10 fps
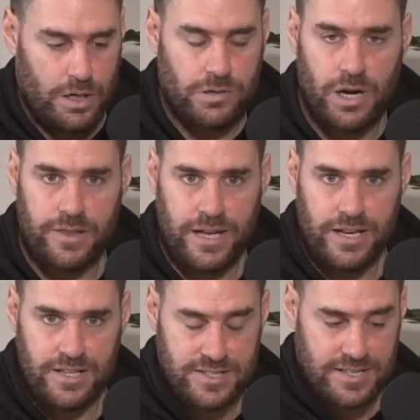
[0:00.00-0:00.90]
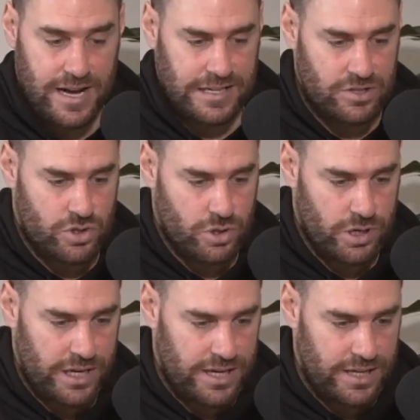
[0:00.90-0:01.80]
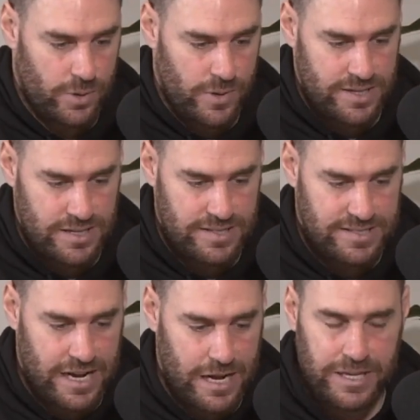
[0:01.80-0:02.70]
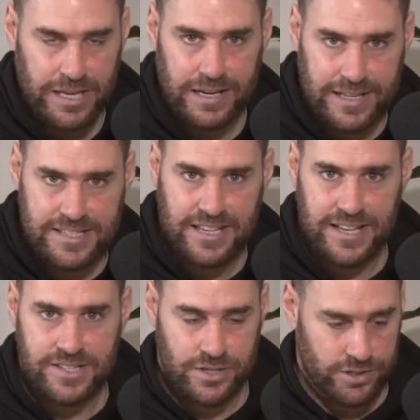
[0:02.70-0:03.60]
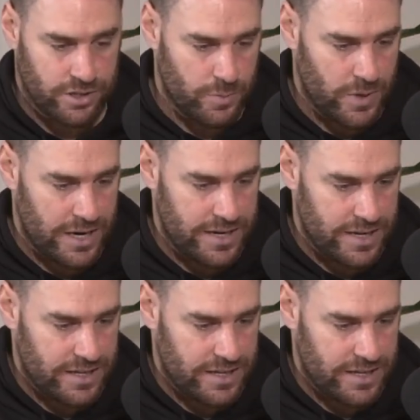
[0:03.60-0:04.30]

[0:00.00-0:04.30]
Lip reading: All right, that is Dark Destroyer in the Queensland Derby. Let's get to the Group 1,